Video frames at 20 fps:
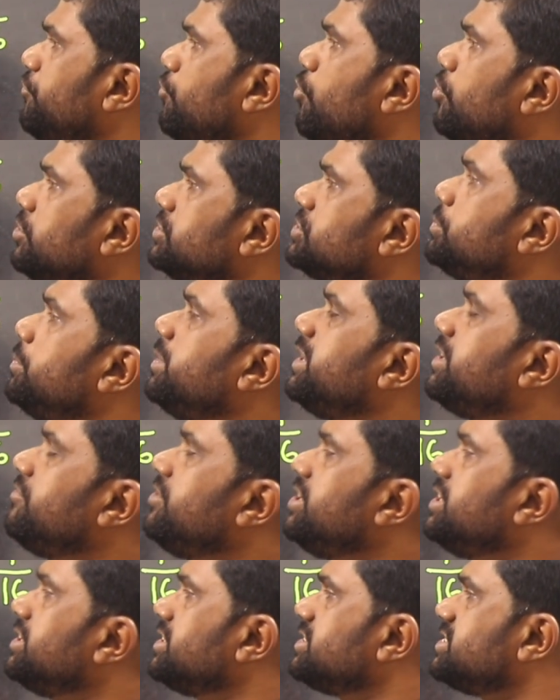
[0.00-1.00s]
force
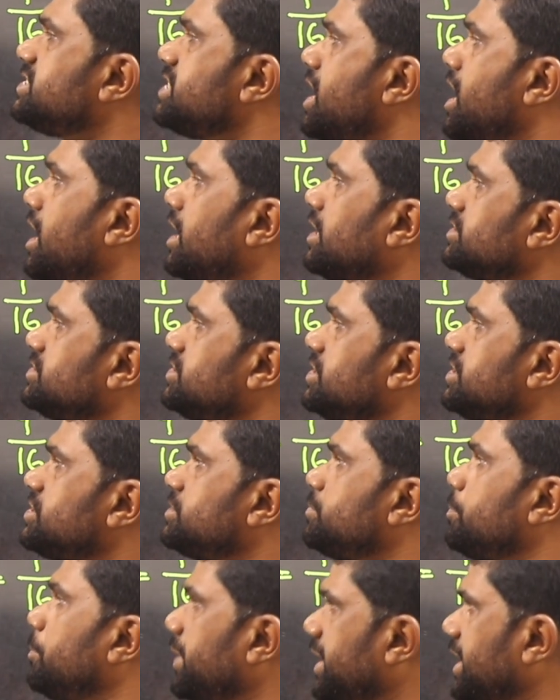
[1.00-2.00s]
between the
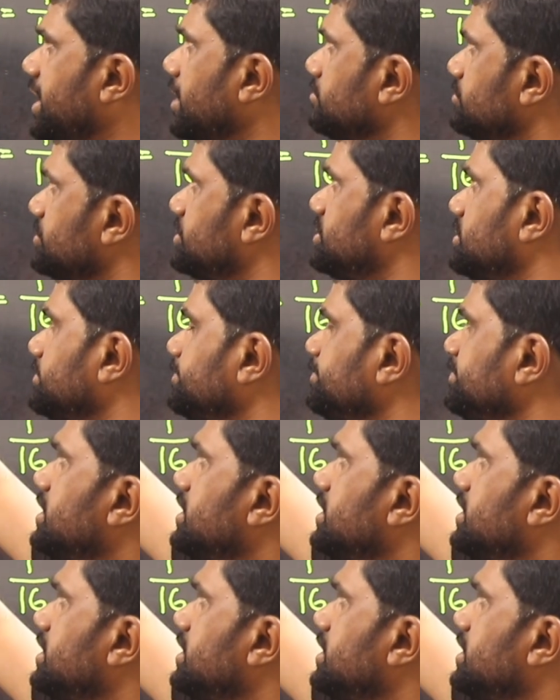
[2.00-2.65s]
charges becomes,